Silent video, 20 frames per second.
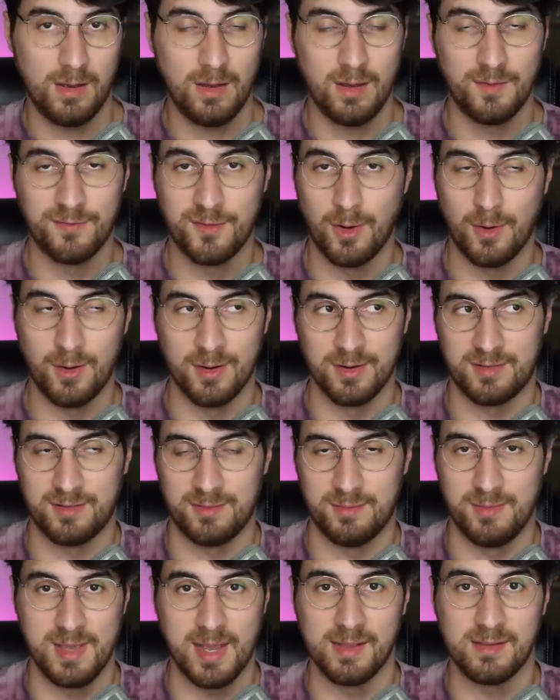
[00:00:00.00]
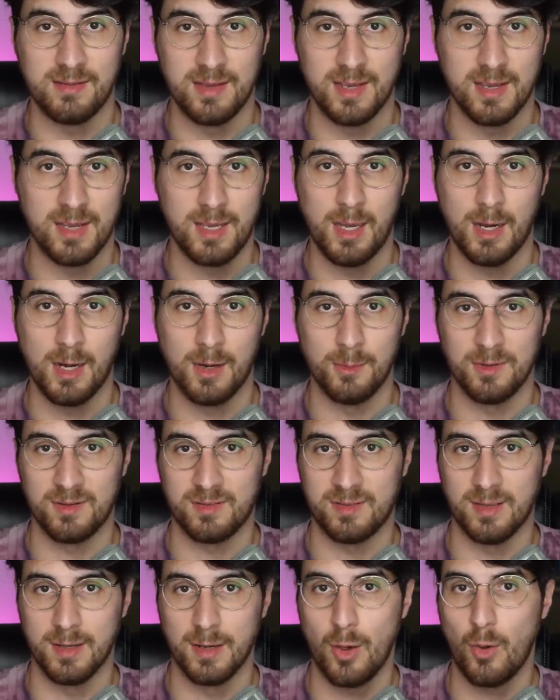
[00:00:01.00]
Of course, the idea here was
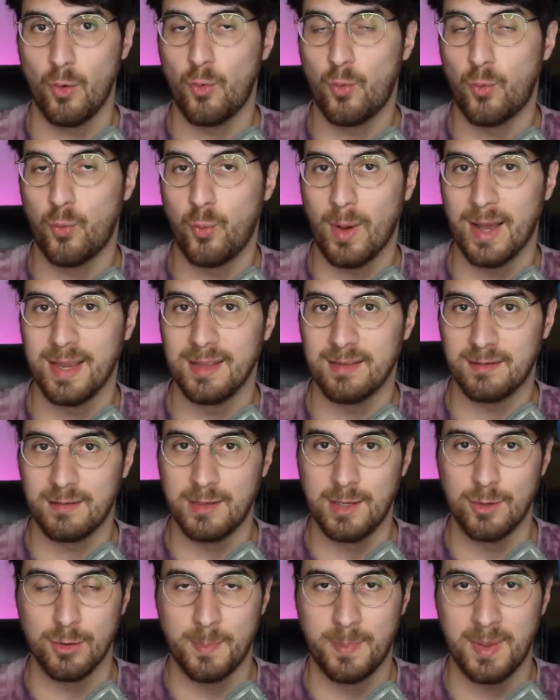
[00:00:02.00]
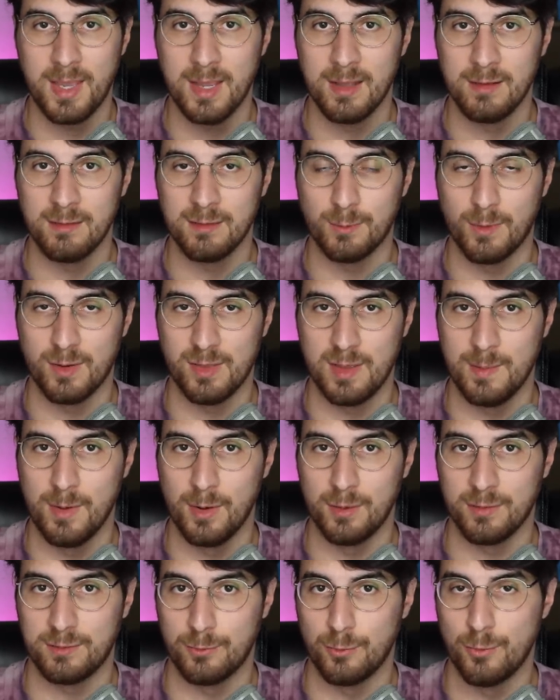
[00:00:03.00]
that white Europeans were the
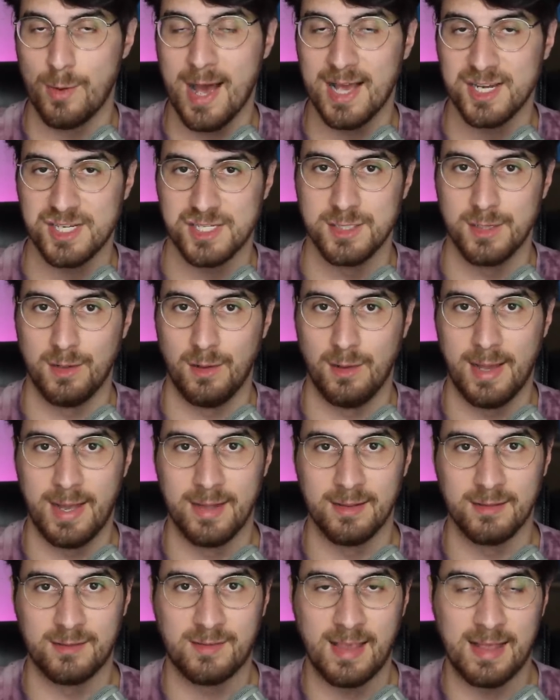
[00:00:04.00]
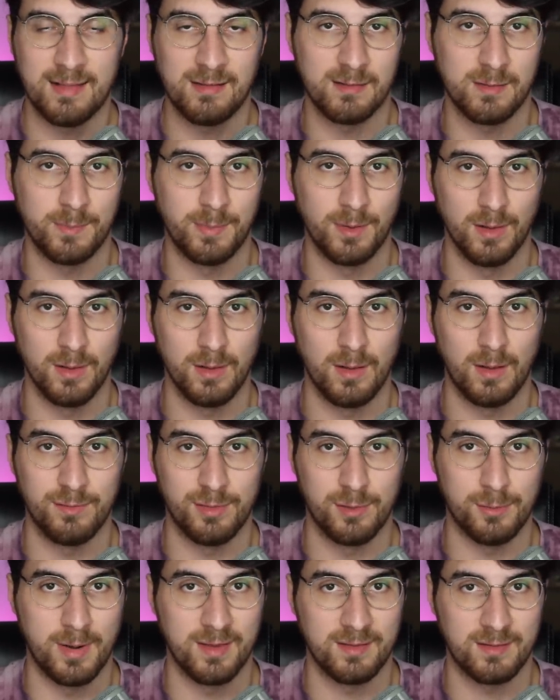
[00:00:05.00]
most rational and sensible of the
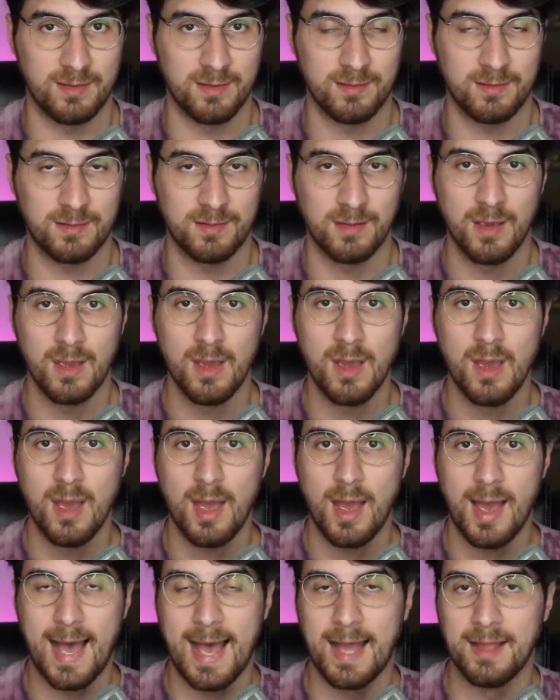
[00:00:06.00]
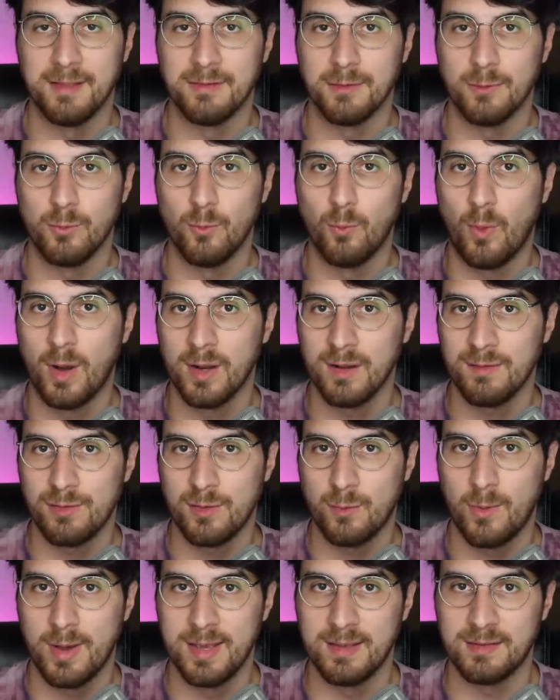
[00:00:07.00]
races, and one of the
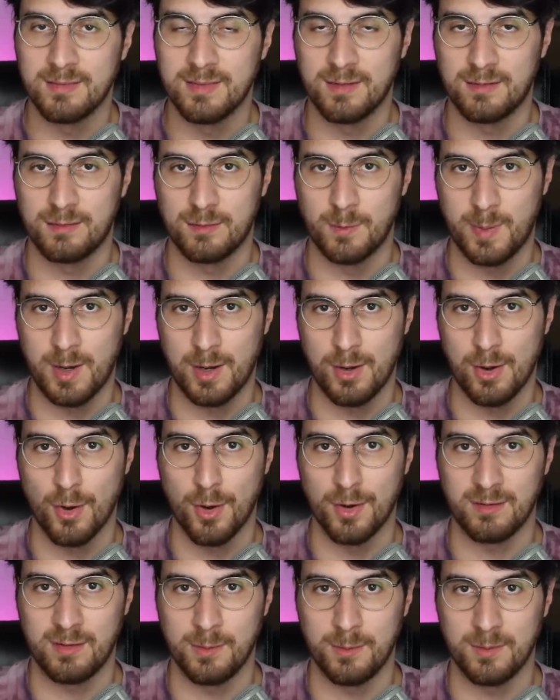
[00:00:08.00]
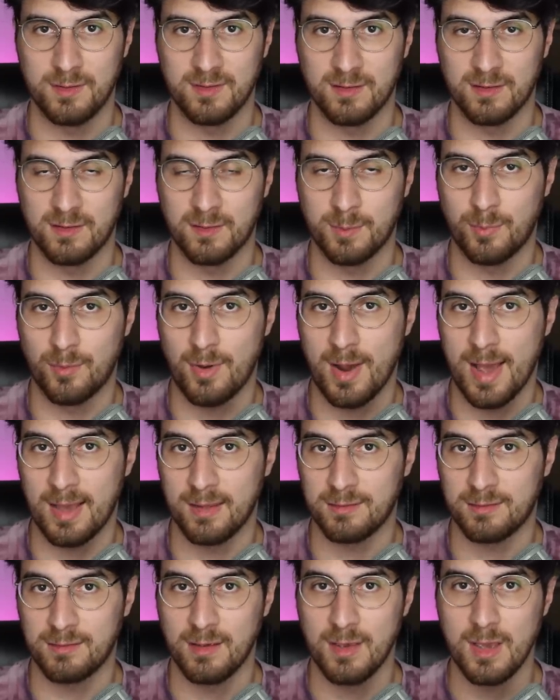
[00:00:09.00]
ways this superiority was
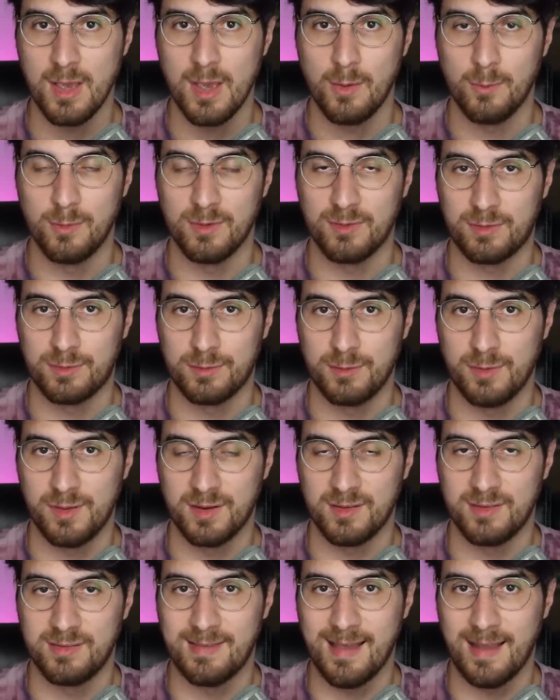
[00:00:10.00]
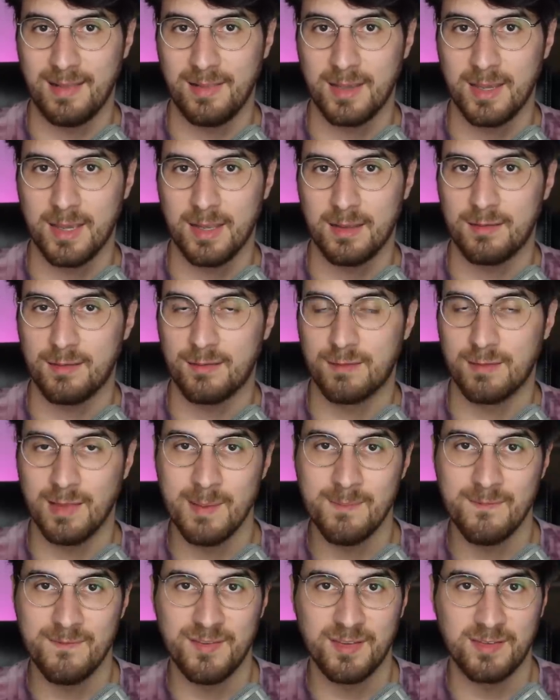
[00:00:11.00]
expressed was through their delicate,
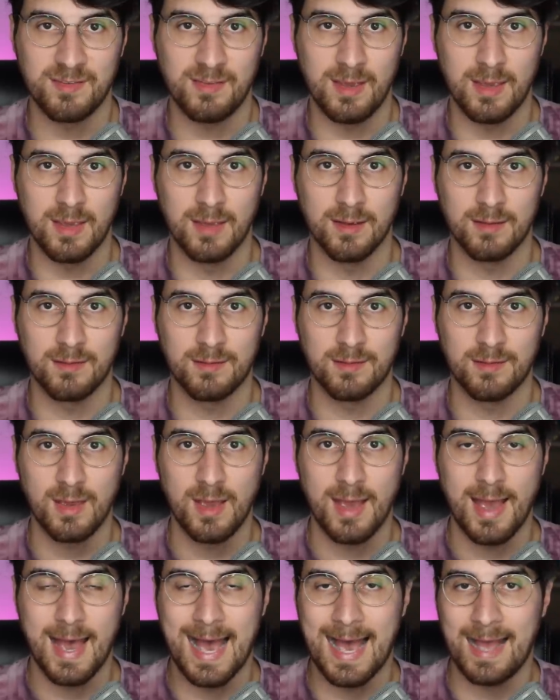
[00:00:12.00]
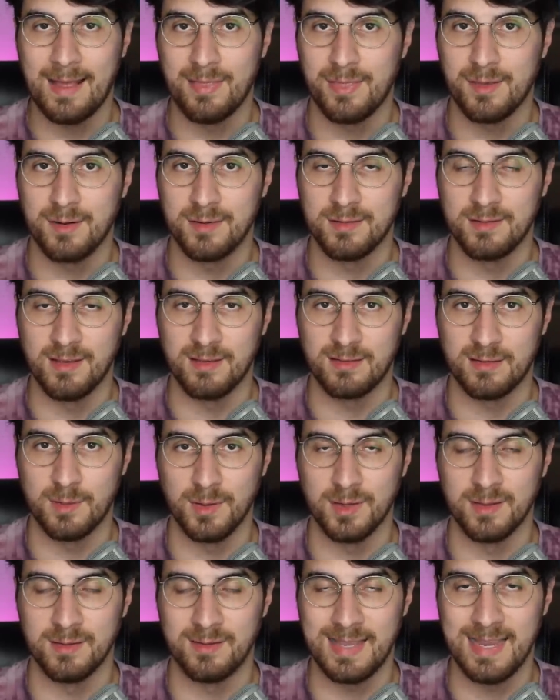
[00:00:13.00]
slim physiques and their
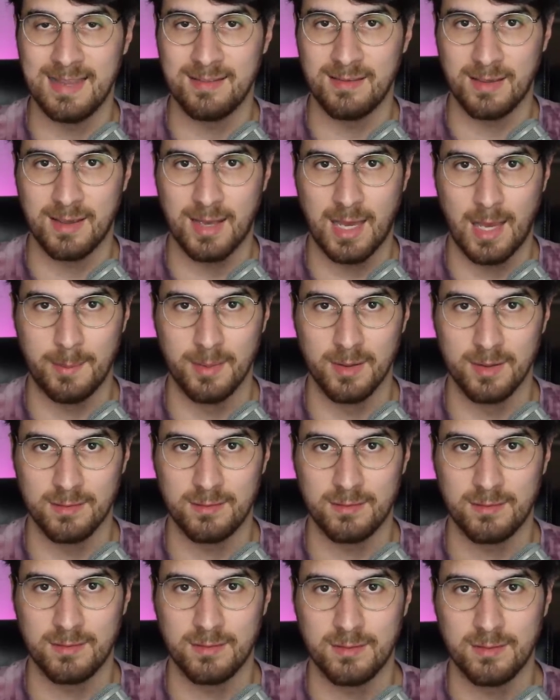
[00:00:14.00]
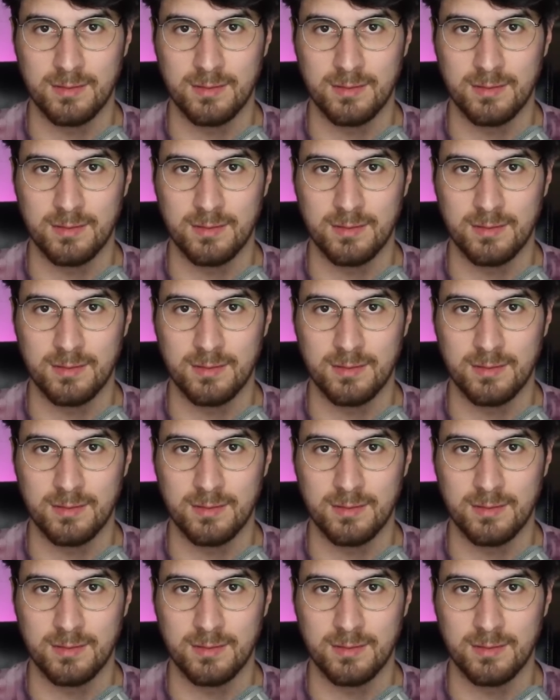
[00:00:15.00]
disciplined eating habits.